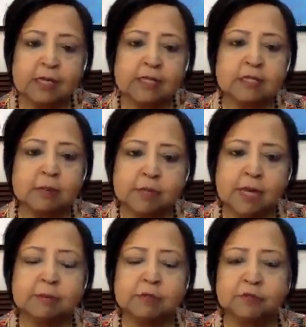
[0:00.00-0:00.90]
can
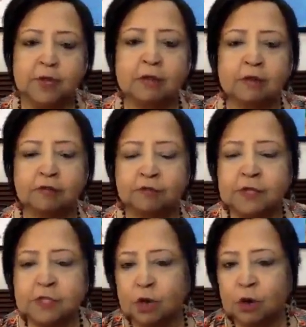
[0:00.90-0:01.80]
sometimes feel
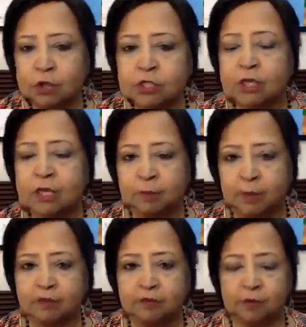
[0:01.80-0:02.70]
physiologically
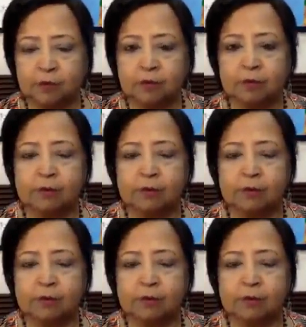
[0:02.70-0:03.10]
painful